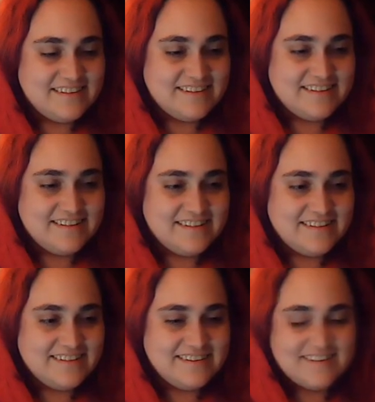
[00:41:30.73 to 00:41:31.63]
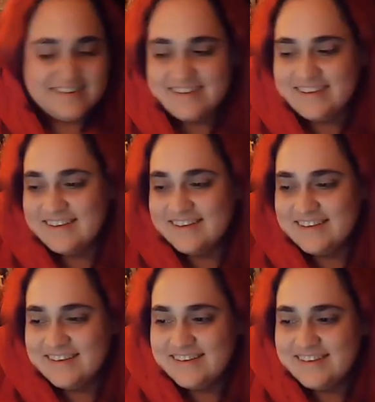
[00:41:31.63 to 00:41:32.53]

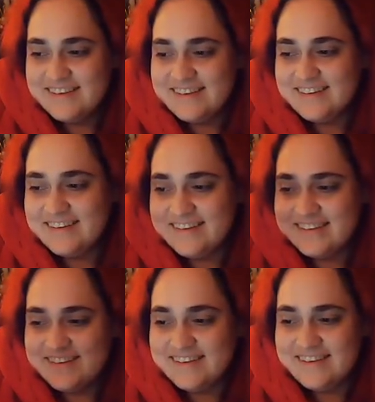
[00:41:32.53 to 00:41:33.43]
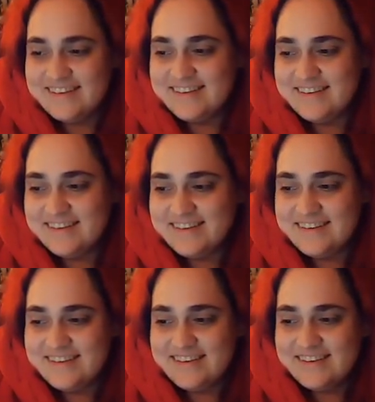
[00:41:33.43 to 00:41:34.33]

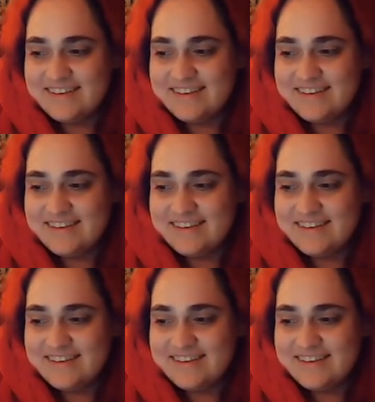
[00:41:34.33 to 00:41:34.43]
(not speaking)